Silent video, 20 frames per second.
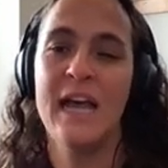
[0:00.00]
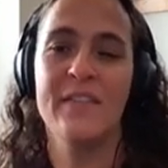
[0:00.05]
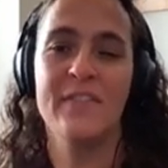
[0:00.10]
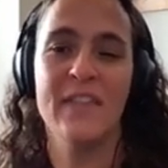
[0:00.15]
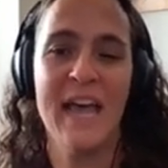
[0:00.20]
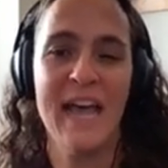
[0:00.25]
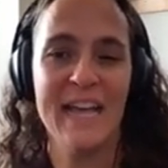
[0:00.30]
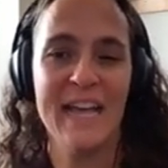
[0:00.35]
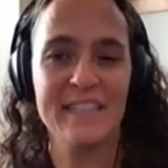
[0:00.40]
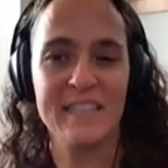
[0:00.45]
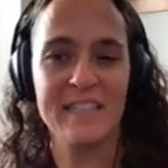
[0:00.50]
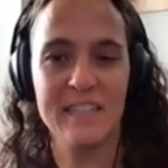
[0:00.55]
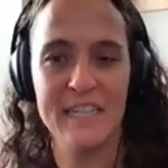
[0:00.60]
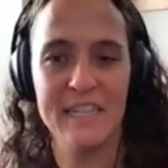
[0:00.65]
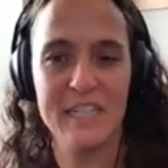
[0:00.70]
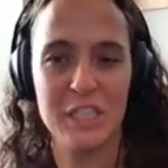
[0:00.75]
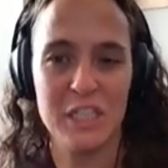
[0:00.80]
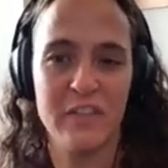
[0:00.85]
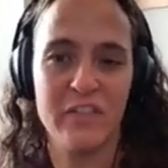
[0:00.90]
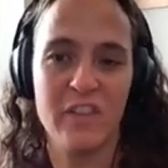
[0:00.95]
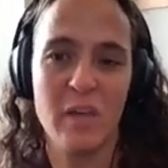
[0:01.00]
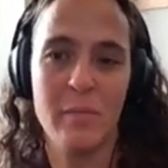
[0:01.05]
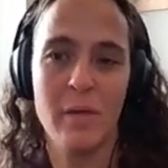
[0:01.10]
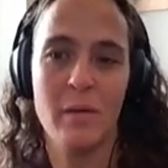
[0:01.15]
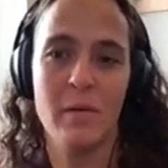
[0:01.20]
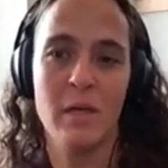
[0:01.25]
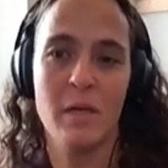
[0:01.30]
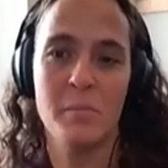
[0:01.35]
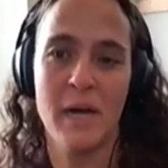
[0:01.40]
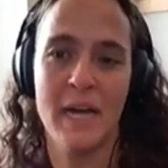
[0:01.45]
The escalation of
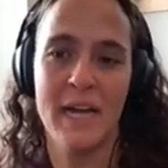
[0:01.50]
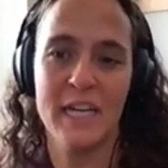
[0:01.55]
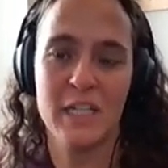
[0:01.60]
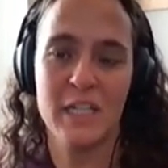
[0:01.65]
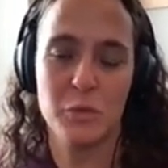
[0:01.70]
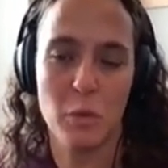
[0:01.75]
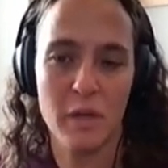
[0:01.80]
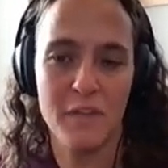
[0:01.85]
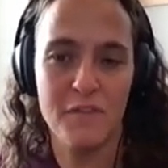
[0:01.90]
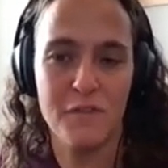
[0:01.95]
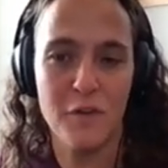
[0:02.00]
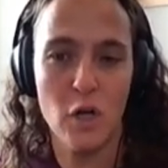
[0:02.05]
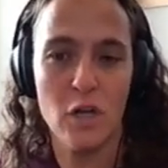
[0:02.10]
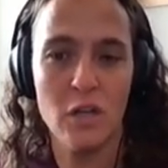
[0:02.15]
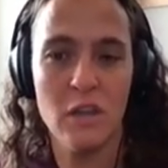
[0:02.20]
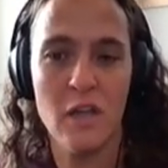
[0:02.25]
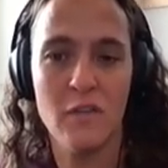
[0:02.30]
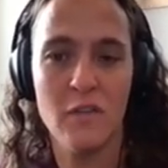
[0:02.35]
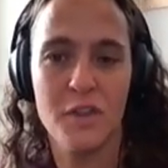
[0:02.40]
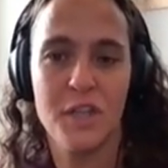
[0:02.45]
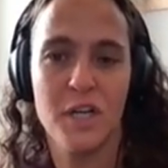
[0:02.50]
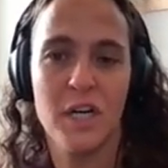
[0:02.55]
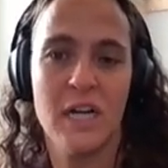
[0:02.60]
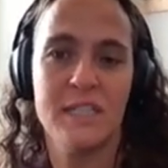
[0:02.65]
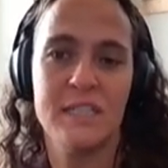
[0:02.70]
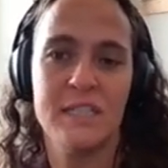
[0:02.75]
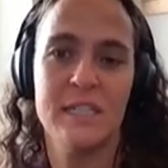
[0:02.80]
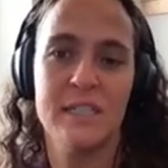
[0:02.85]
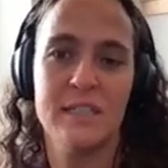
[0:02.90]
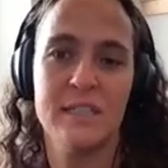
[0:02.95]
commitment bias, where we fall in love with our
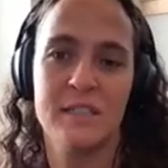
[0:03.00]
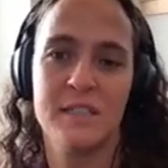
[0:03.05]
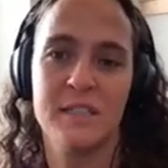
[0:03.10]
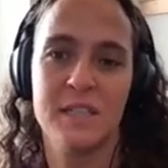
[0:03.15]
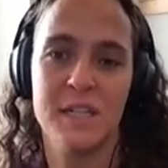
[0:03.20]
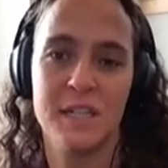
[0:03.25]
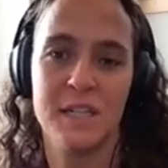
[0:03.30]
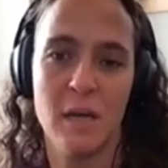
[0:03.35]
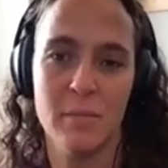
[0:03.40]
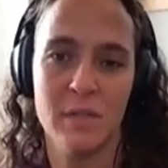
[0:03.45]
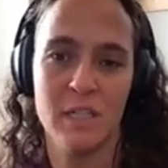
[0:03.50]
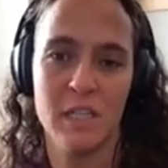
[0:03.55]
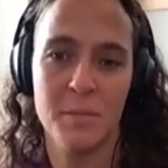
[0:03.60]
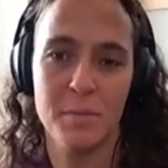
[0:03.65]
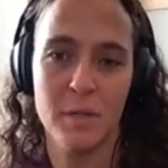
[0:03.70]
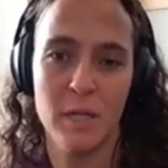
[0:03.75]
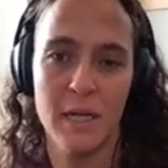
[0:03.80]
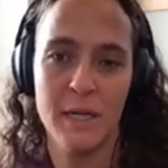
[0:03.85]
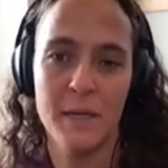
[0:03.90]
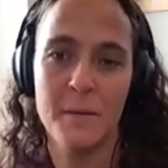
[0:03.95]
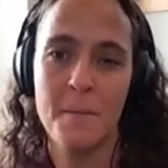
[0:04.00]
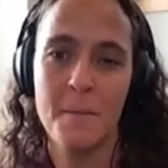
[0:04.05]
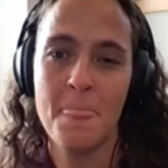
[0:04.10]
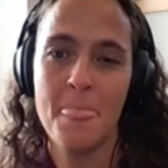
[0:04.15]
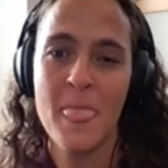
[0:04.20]
ideas, is going to come into play.